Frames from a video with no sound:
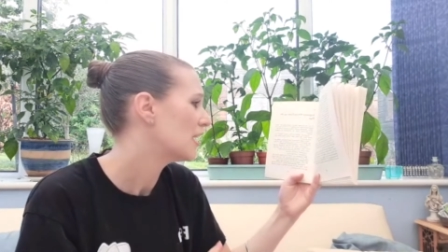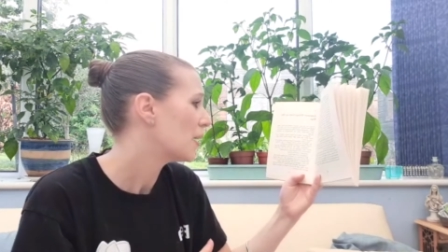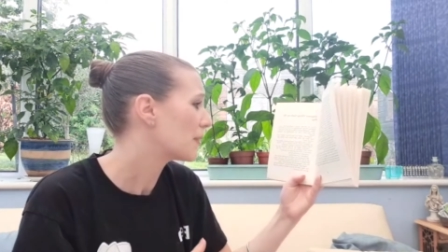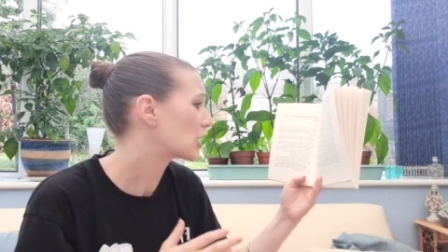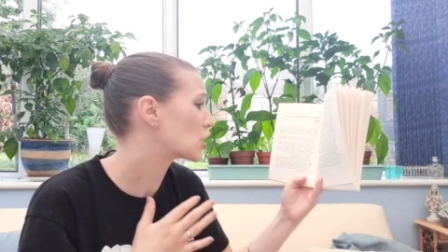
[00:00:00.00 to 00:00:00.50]

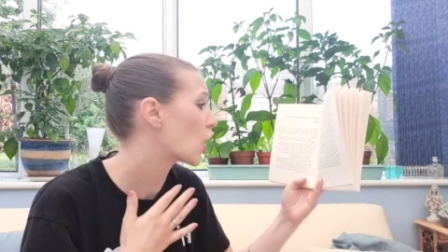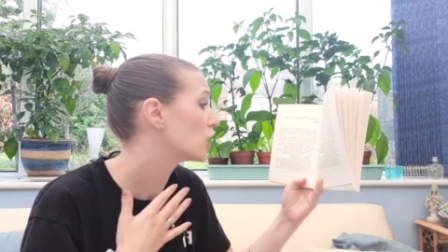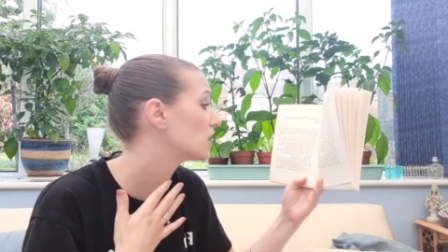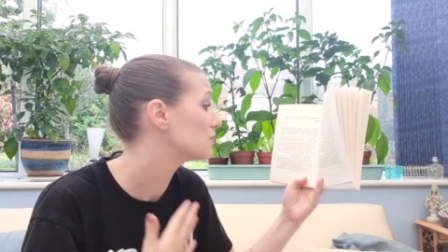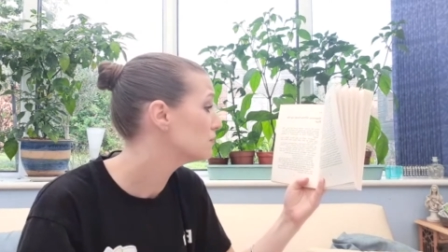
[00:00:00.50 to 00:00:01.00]
My
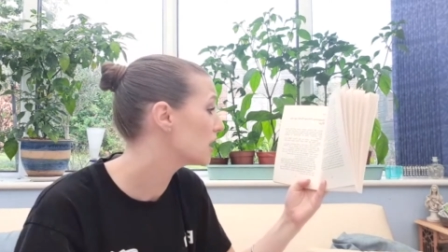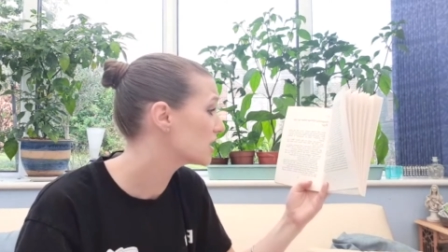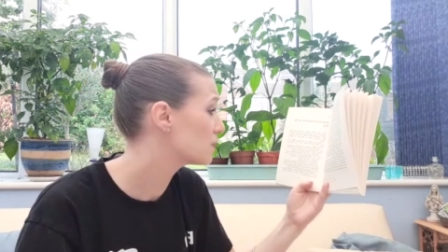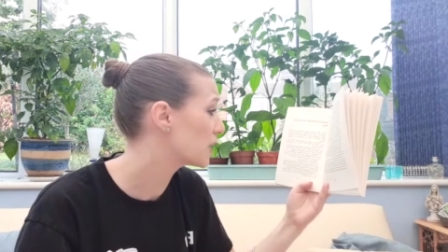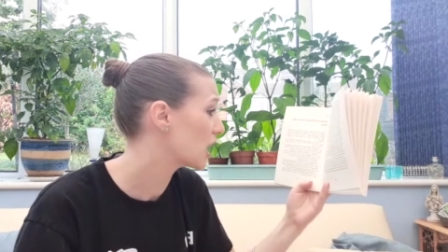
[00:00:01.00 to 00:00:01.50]
chocolate
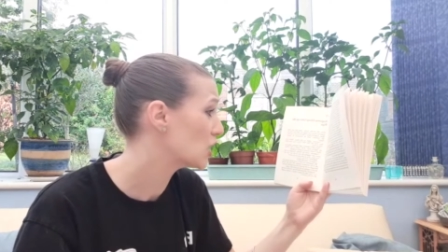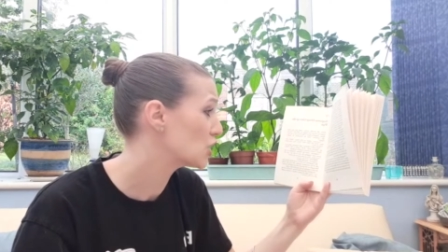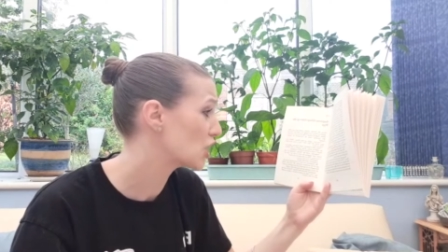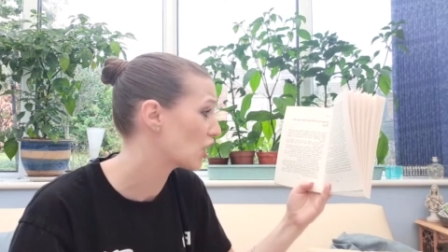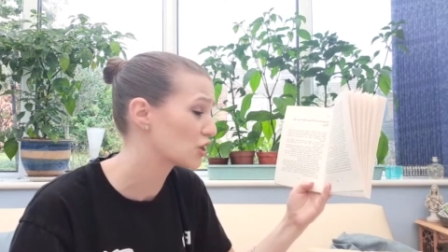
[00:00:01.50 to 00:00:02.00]
must be
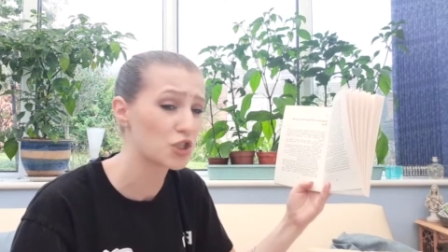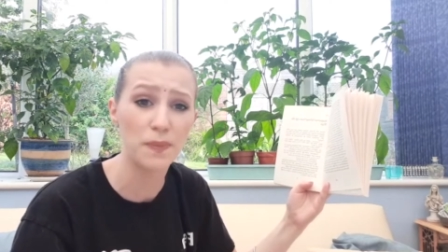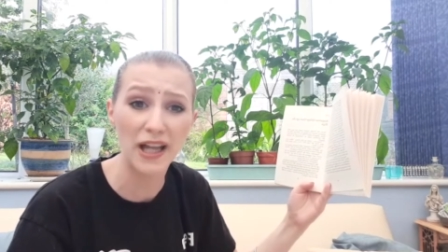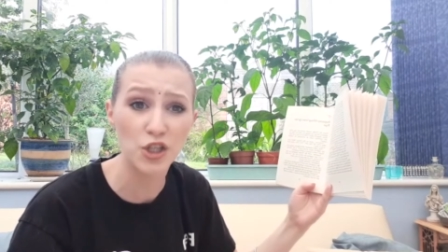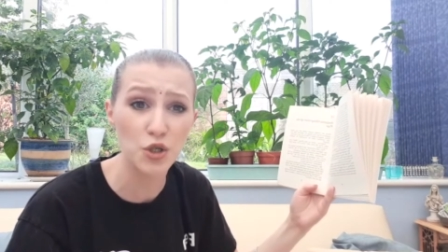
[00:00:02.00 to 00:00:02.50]
untouched by
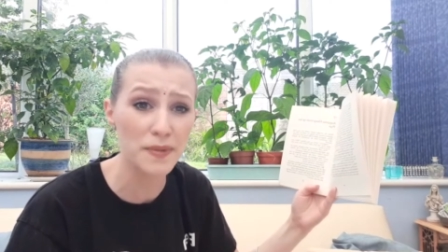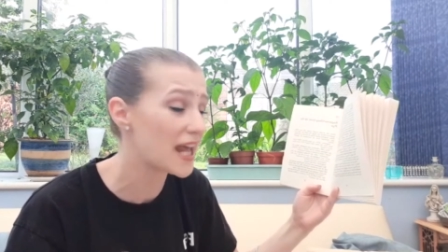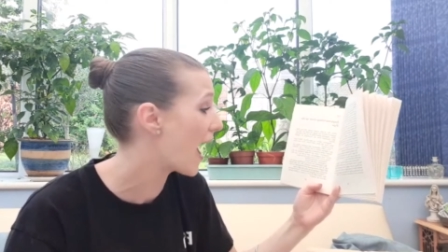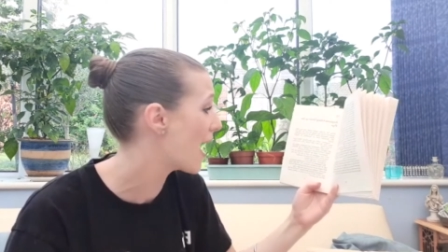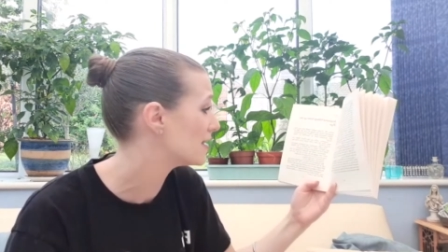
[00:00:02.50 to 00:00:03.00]
human
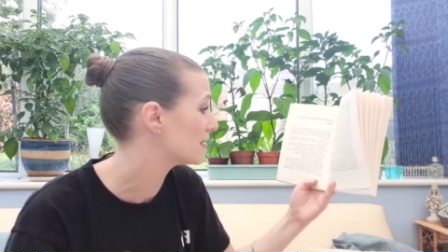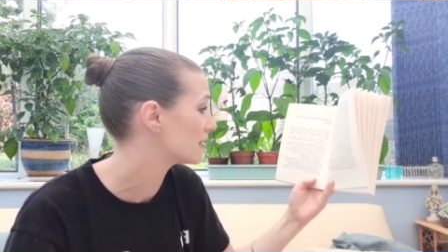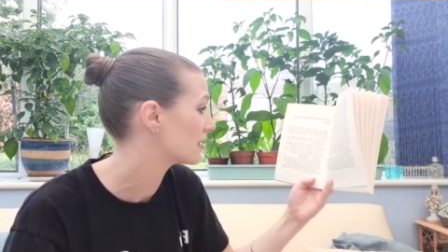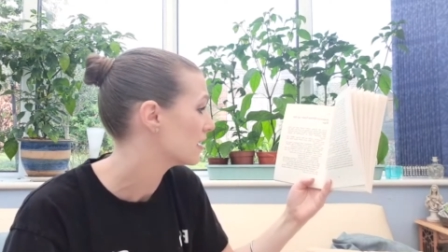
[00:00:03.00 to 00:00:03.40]
hands."